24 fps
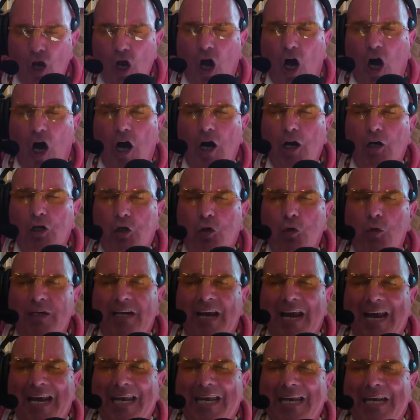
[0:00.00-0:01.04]
are
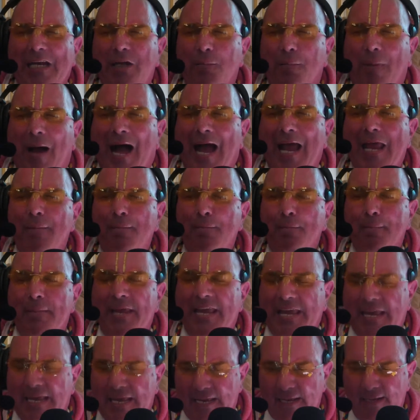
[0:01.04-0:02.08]
created by
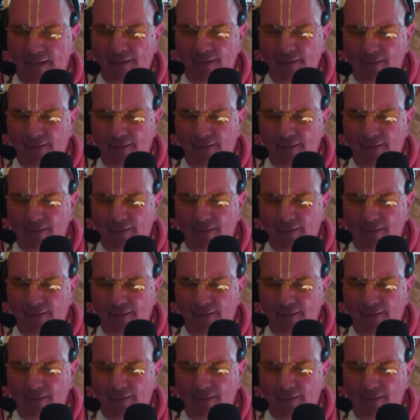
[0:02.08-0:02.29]
me.